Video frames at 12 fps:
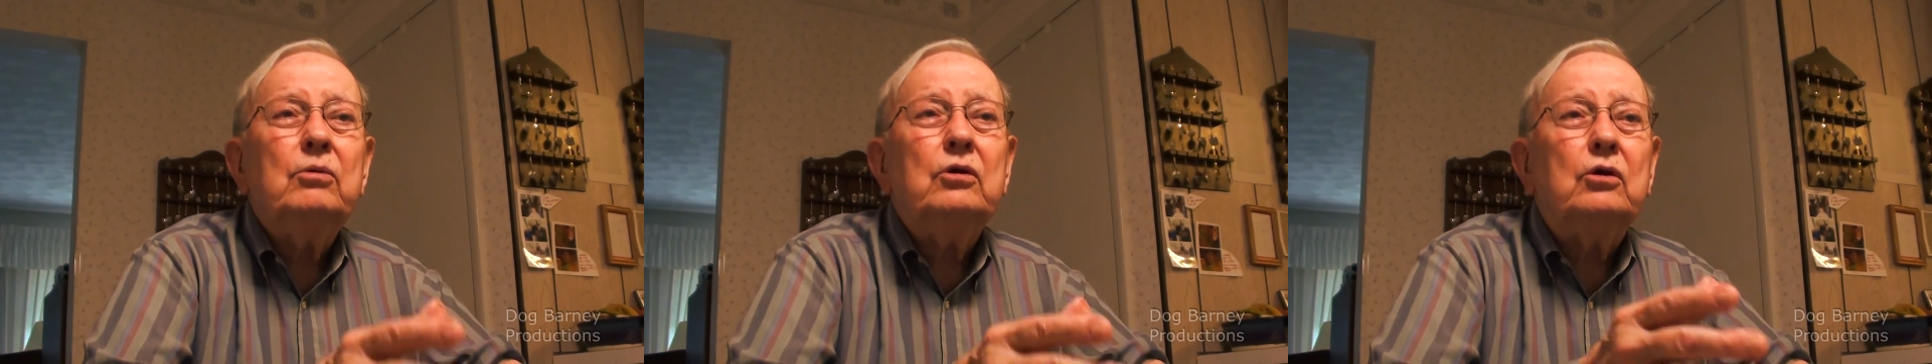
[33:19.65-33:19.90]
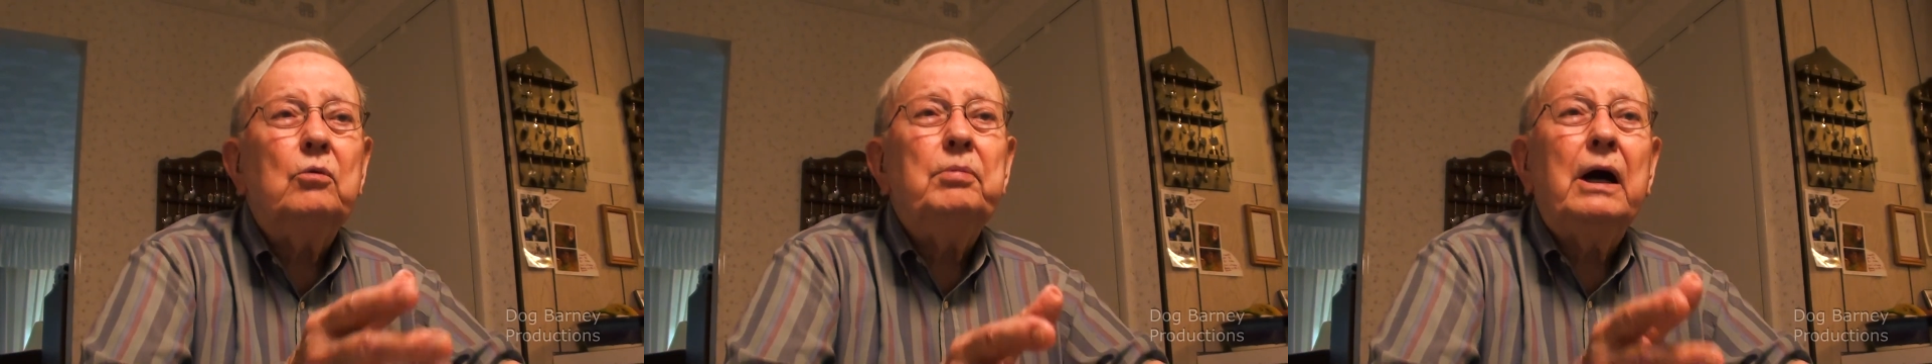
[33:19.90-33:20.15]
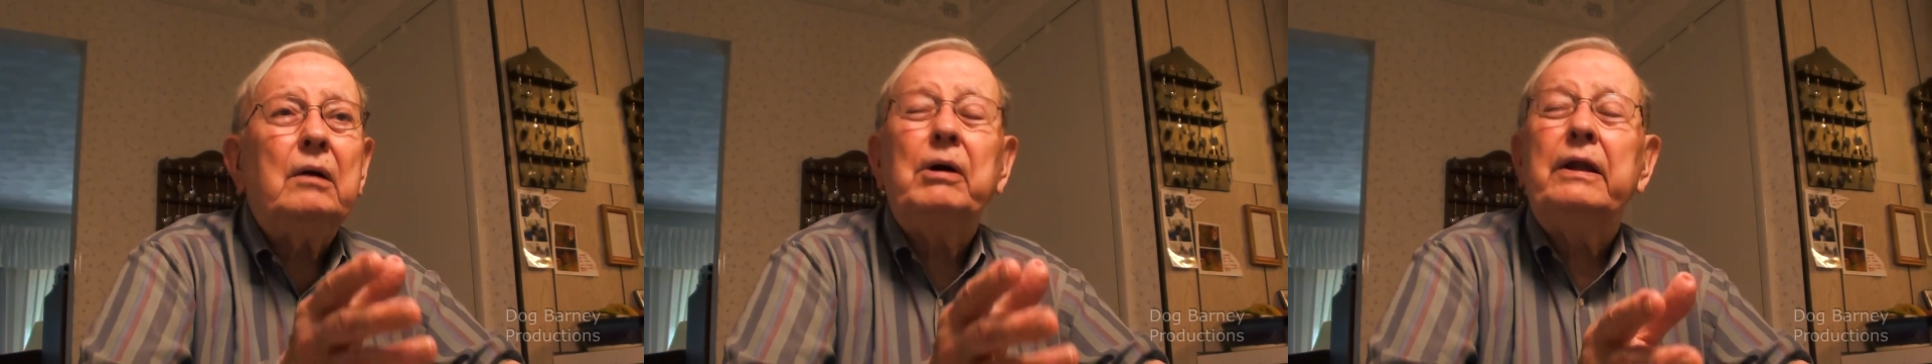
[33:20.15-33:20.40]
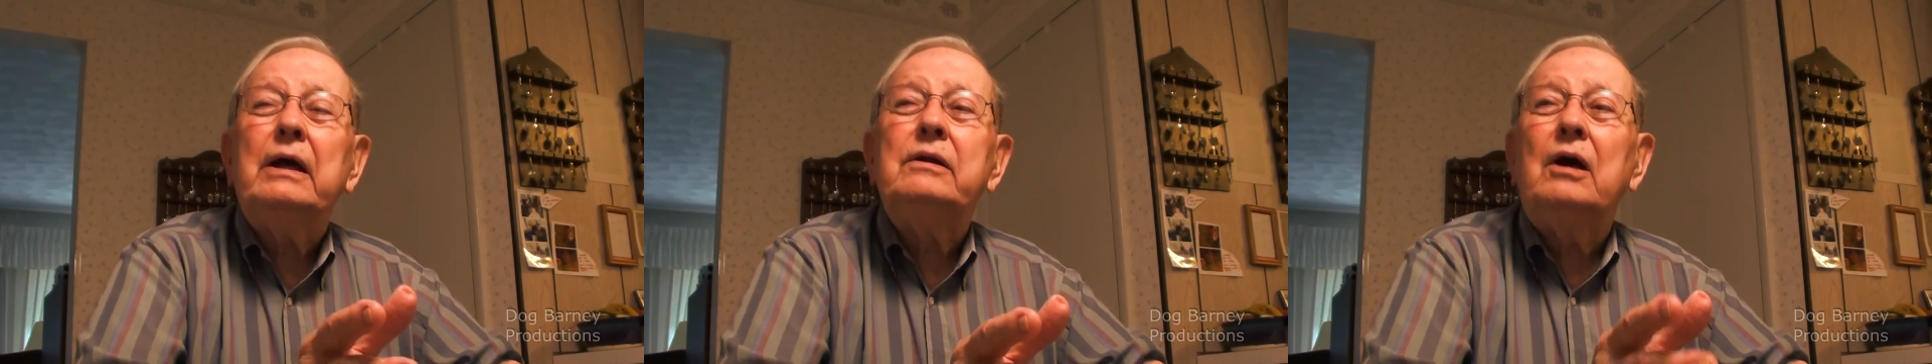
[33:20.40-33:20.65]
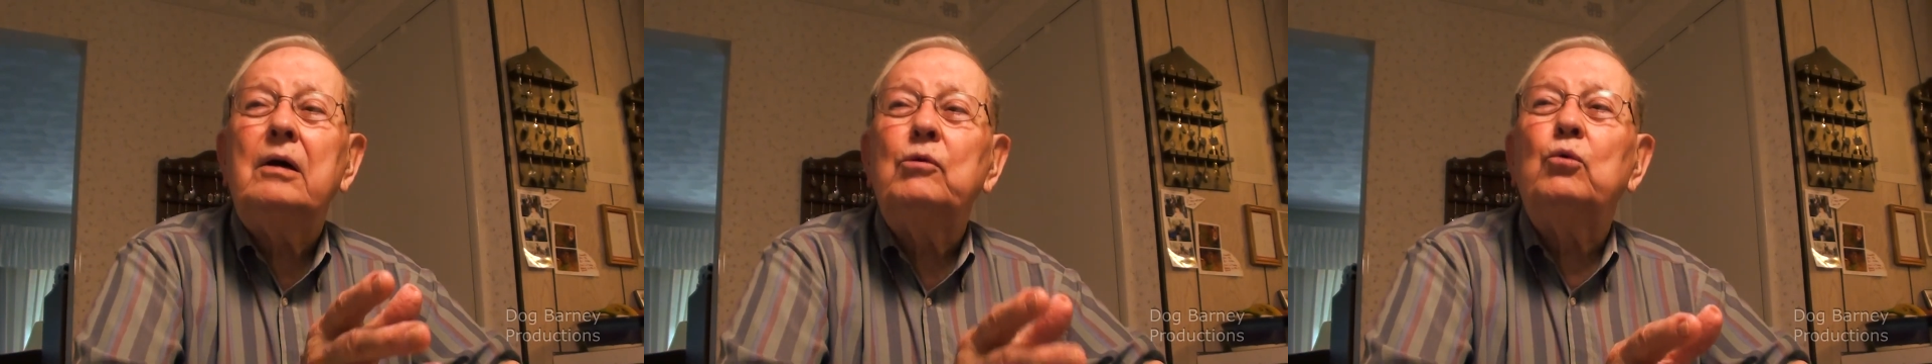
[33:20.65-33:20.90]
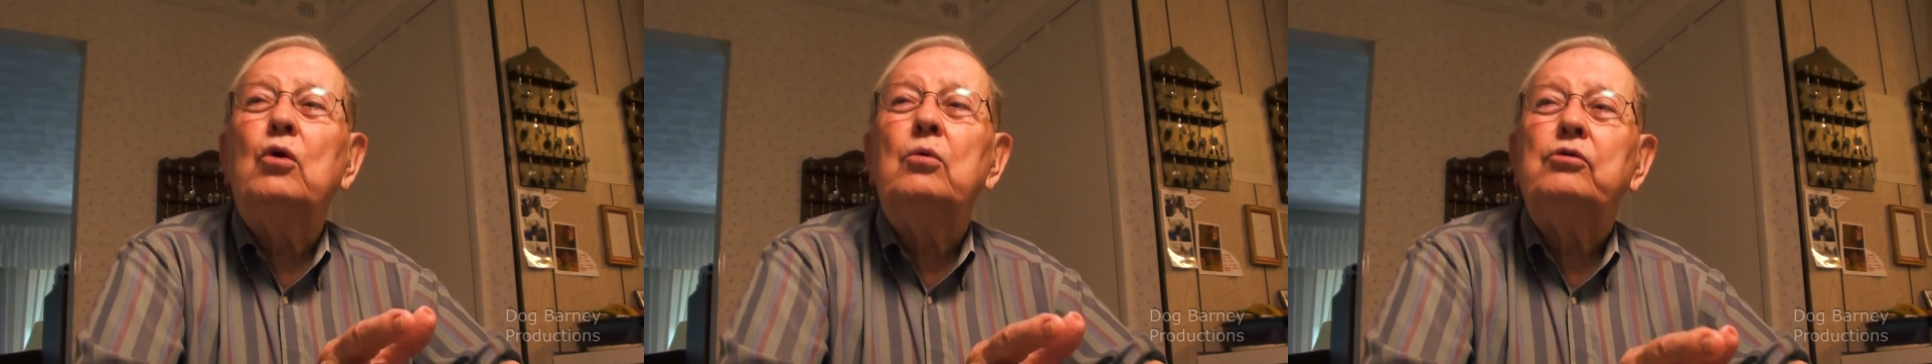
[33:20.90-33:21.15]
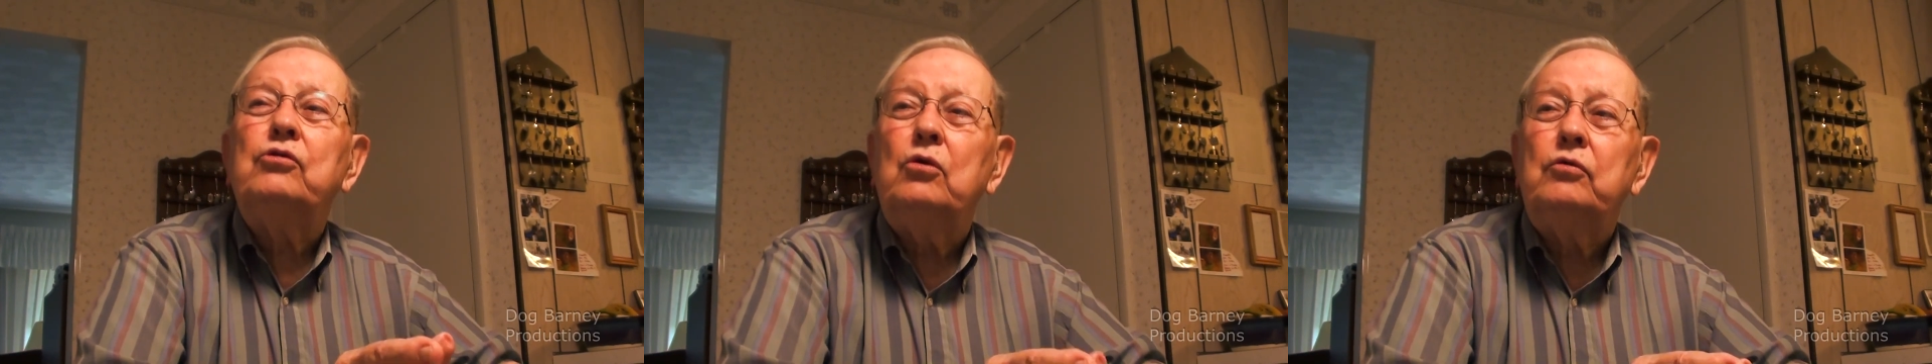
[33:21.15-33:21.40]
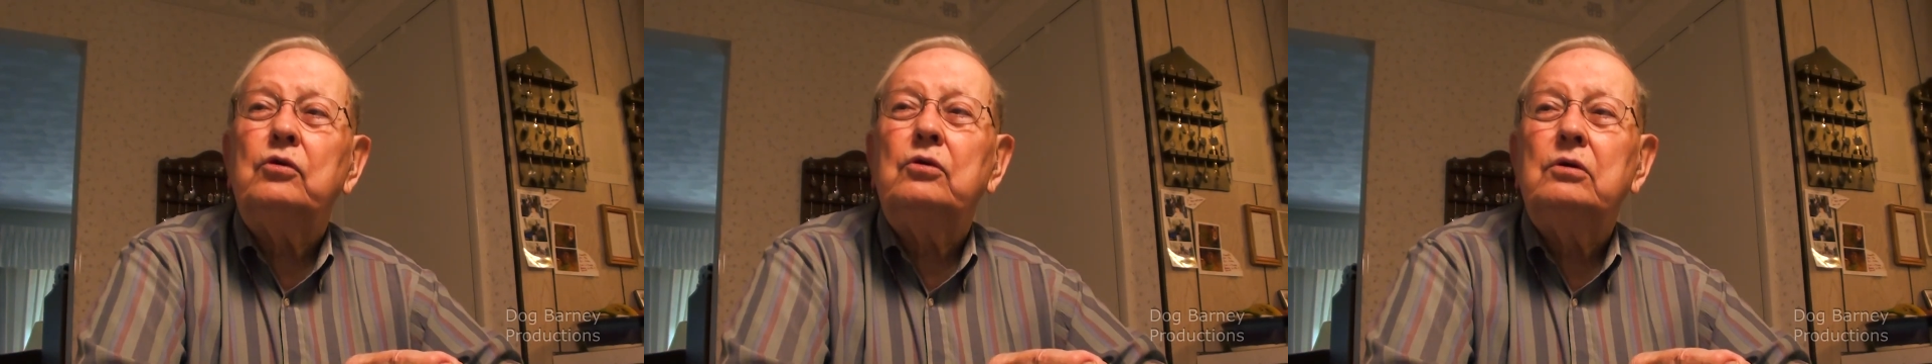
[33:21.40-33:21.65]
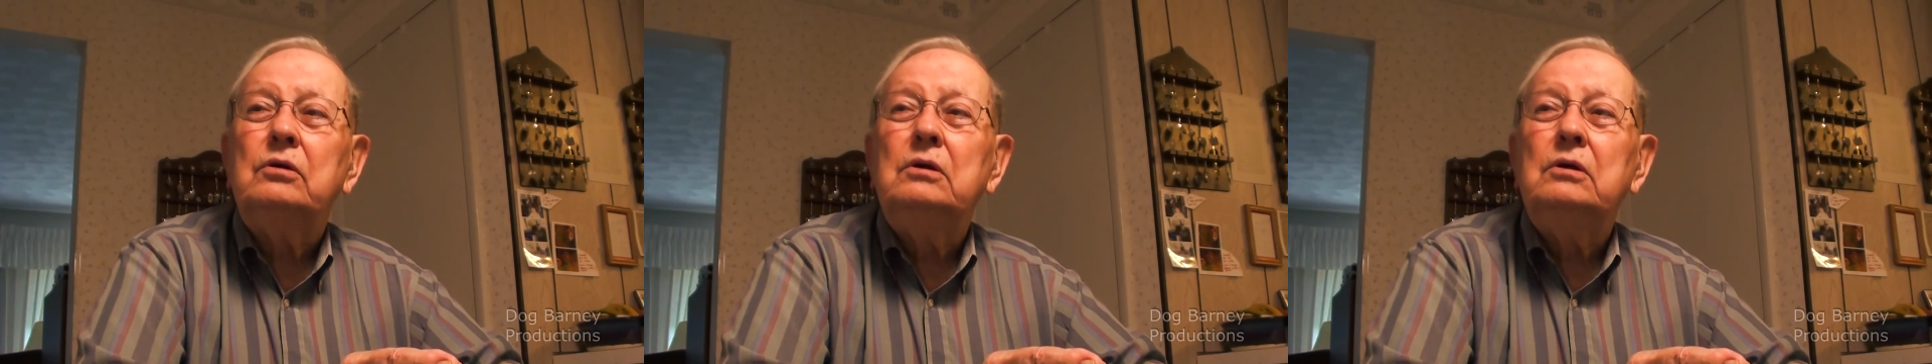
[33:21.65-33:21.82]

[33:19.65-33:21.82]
to go back. By that time, the war was over.